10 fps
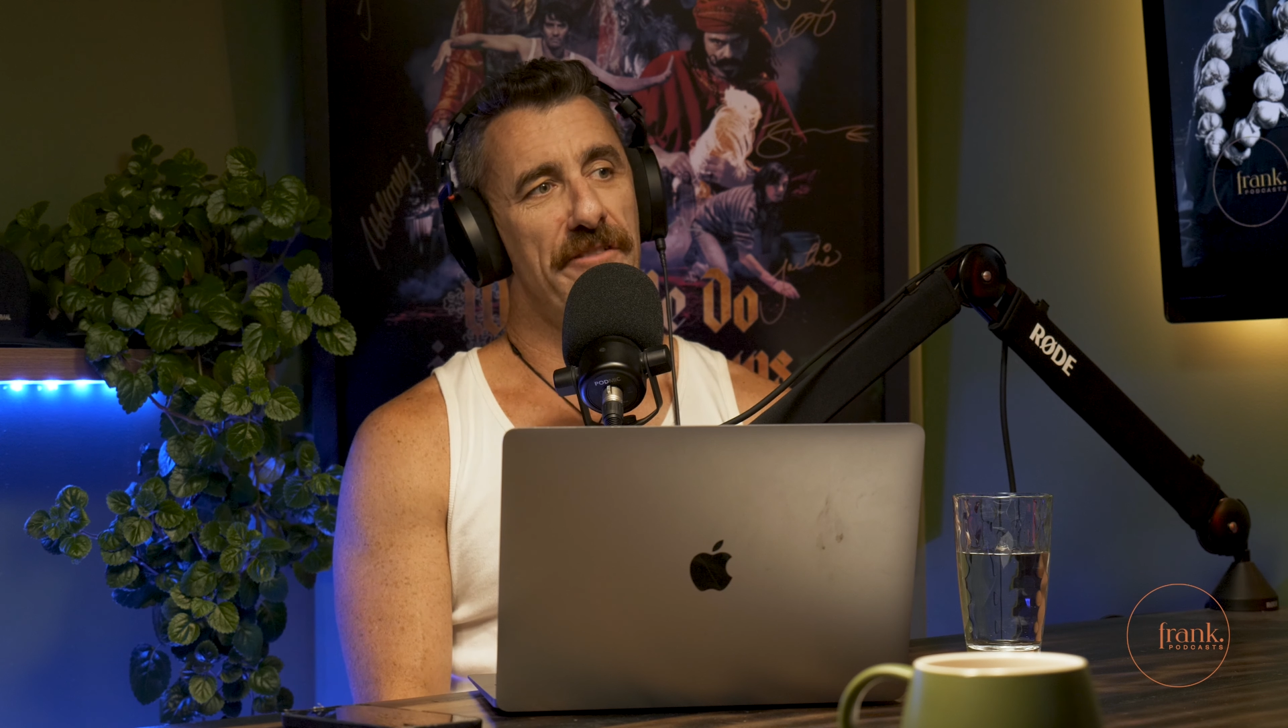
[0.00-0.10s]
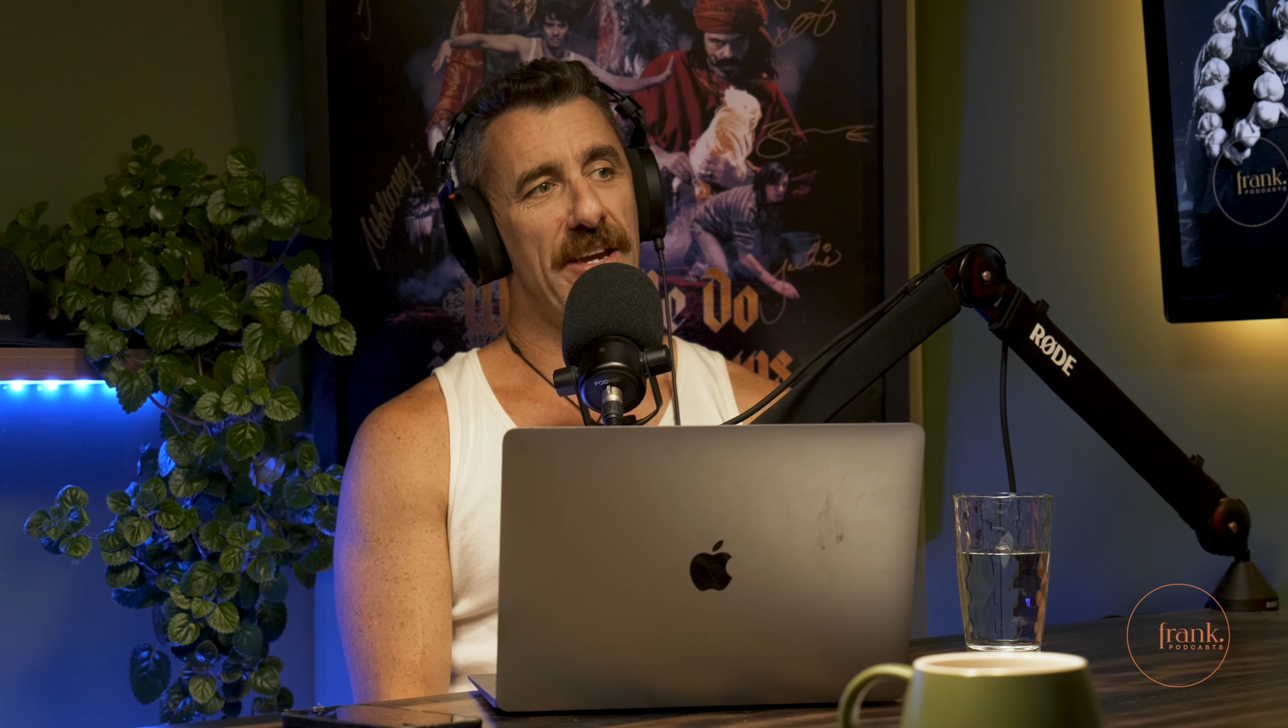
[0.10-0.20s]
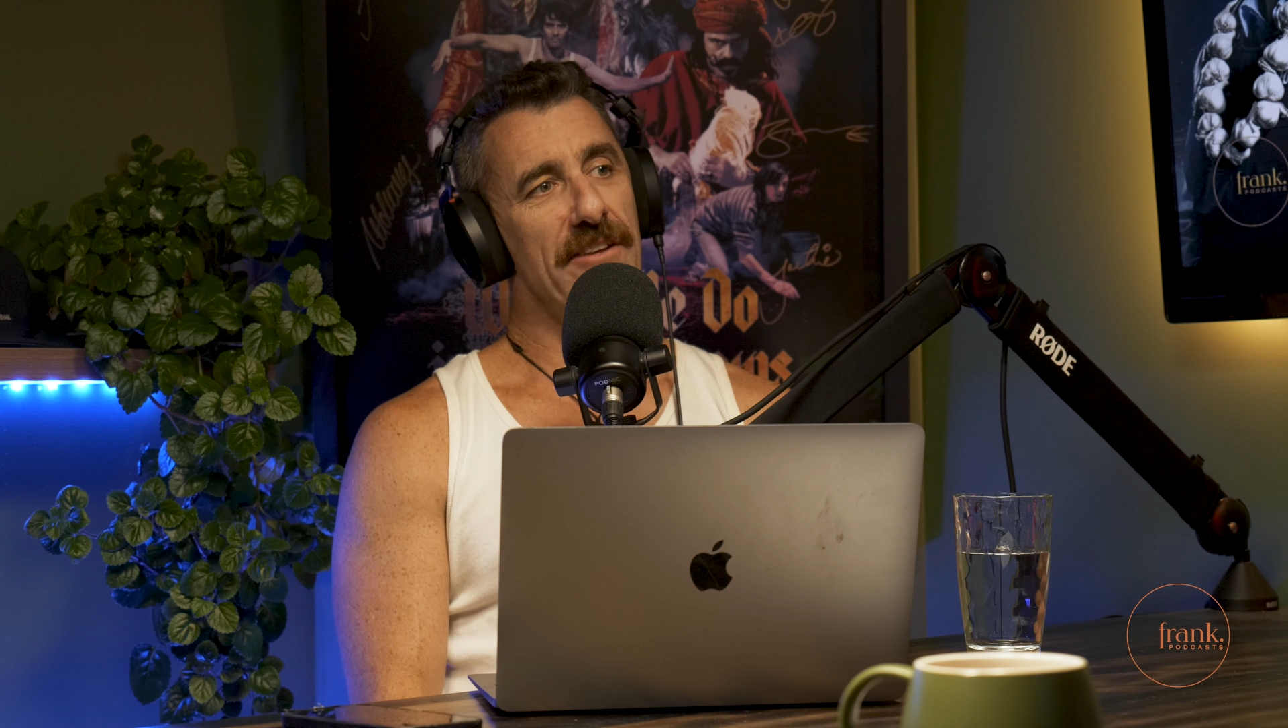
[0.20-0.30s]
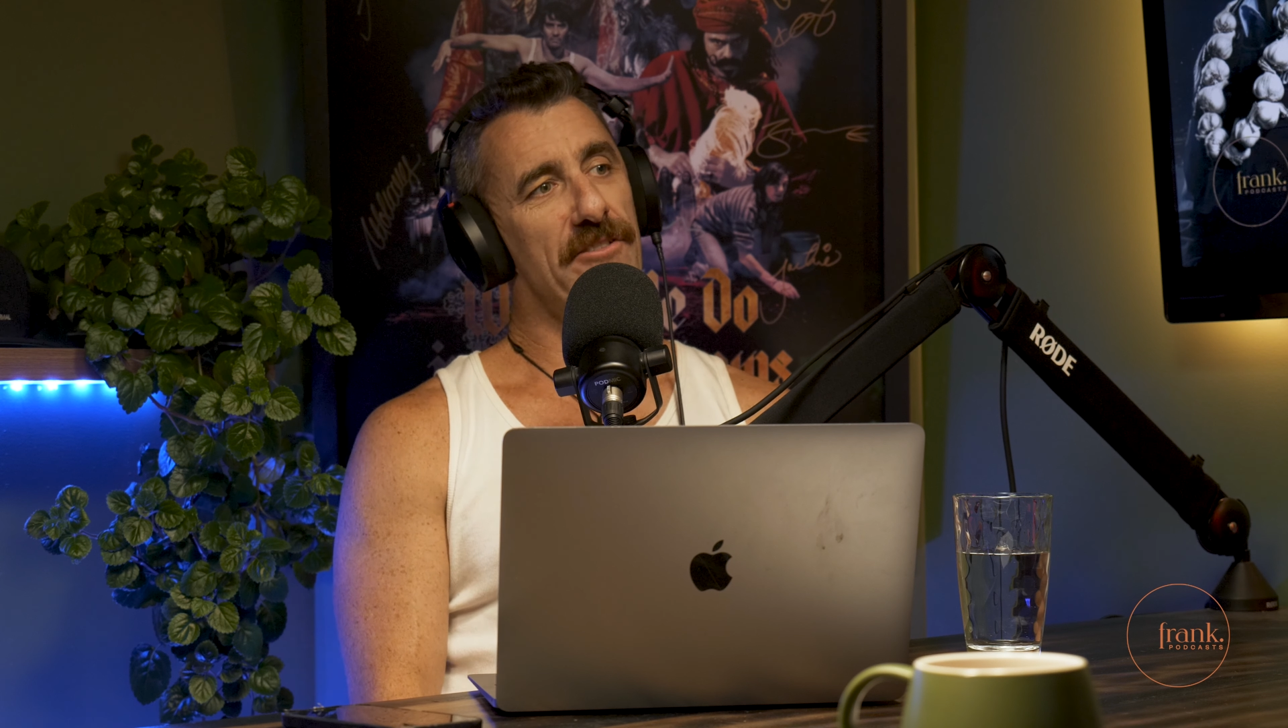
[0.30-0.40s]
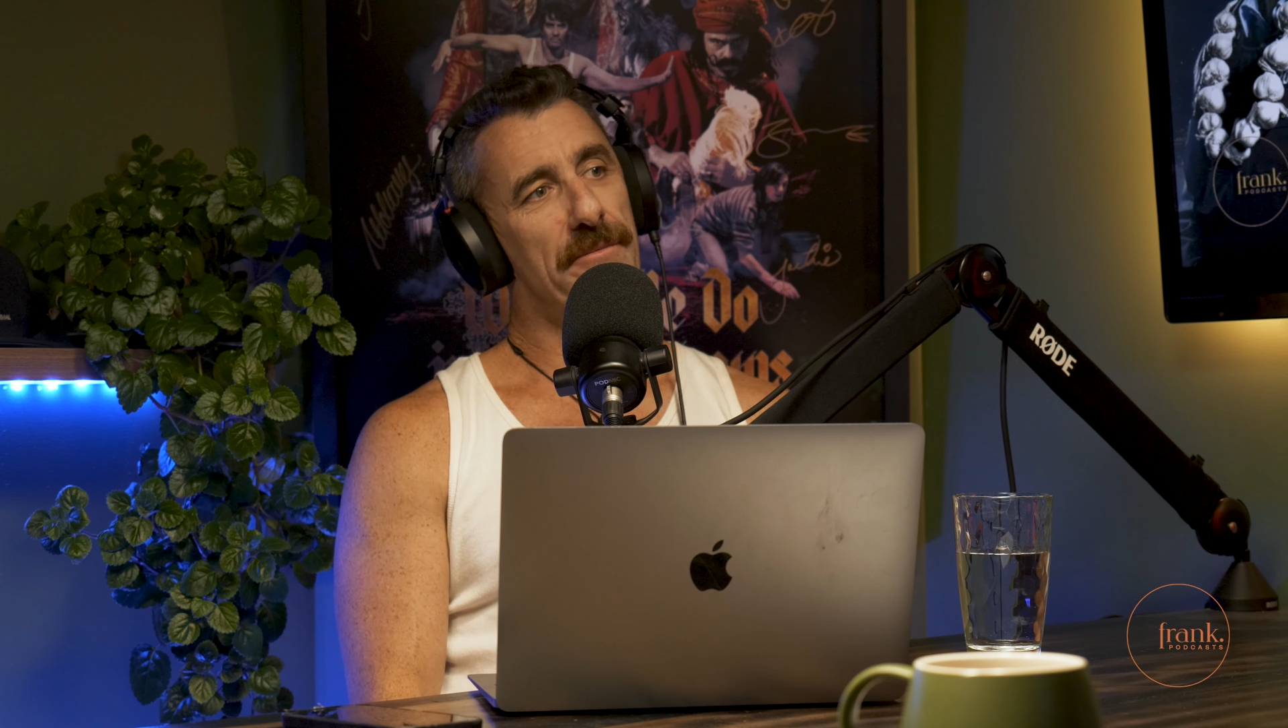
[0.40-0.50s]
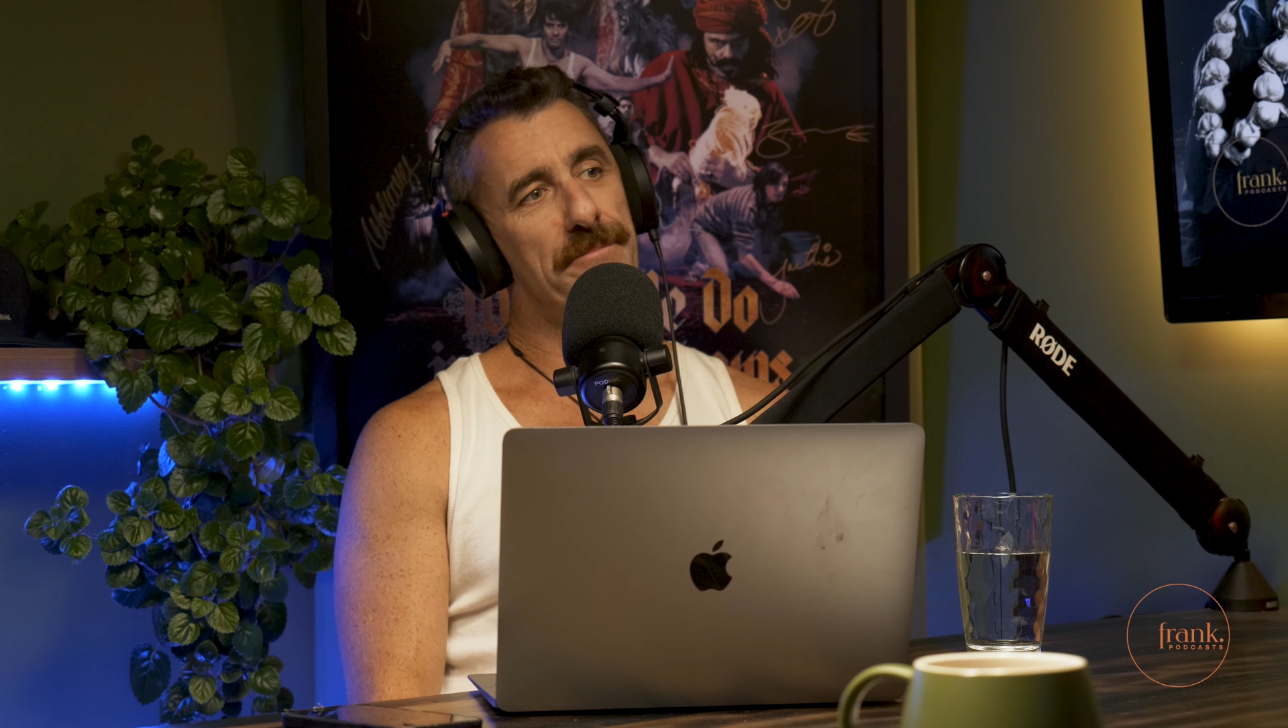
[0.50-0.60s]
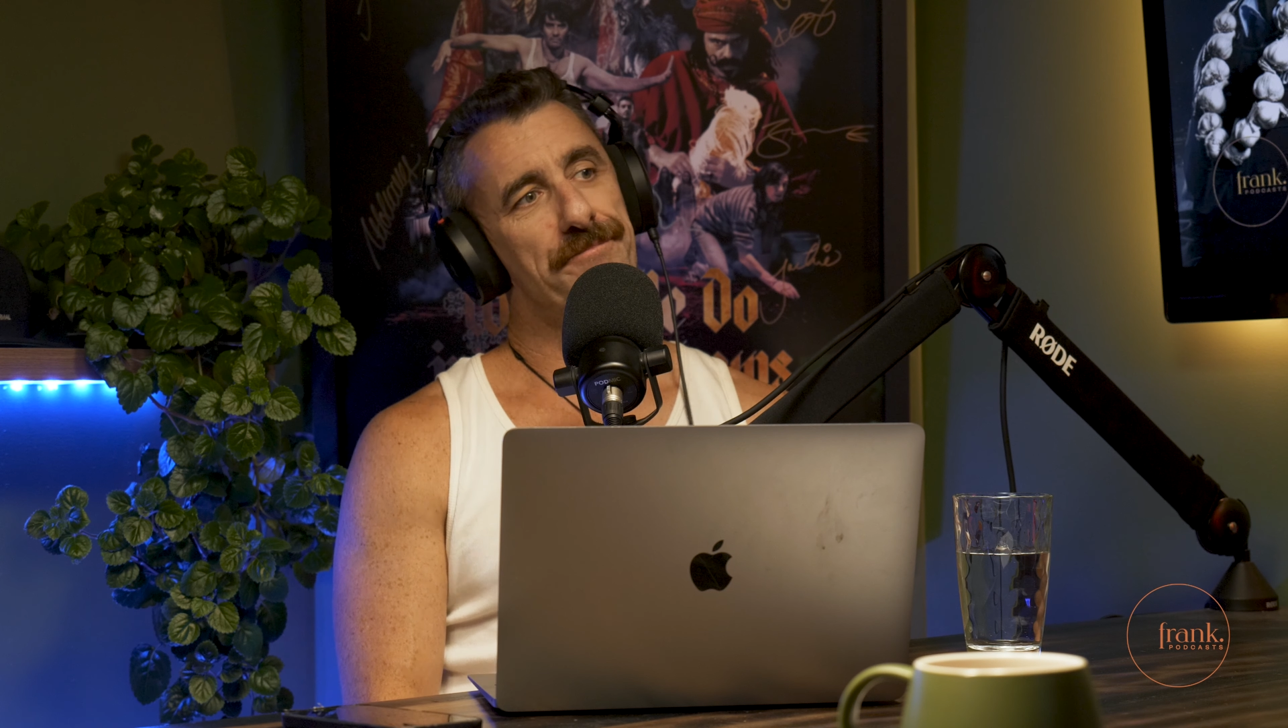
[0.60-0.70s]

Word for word: feet.